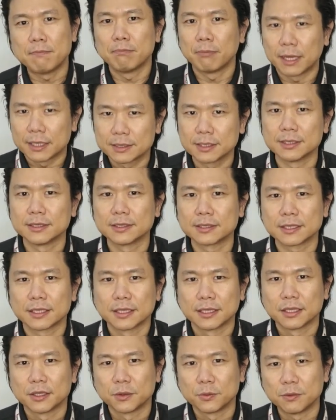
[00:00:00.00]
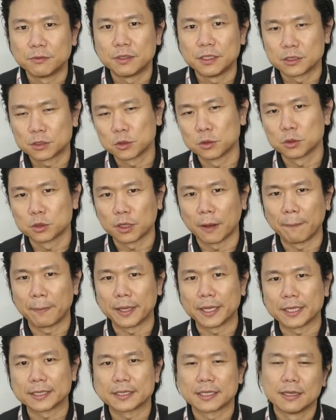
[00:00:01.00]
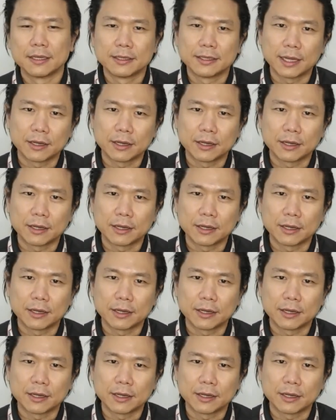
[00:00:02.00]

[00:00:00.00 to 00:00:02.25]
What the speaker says: muddled with these two topics.